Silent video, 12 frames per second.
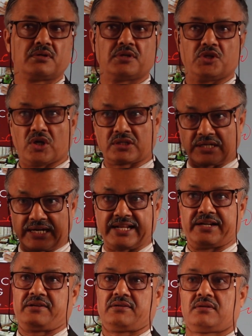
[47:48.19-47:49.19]
You are
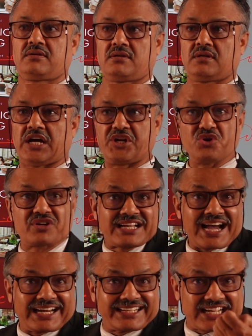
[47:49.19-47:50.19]
graded. And you
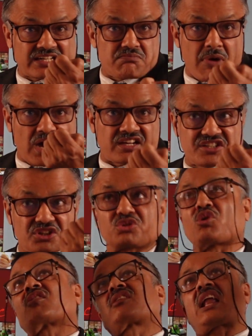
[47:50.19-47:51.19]
carry that mark sheet
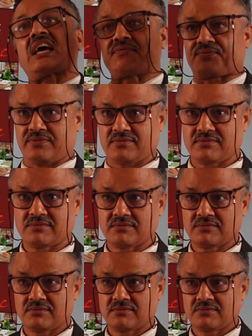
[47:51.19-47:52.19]
throughout life.
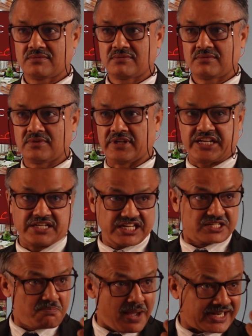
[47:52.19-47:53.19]

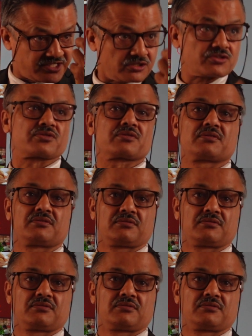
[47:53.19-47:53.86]
It matters.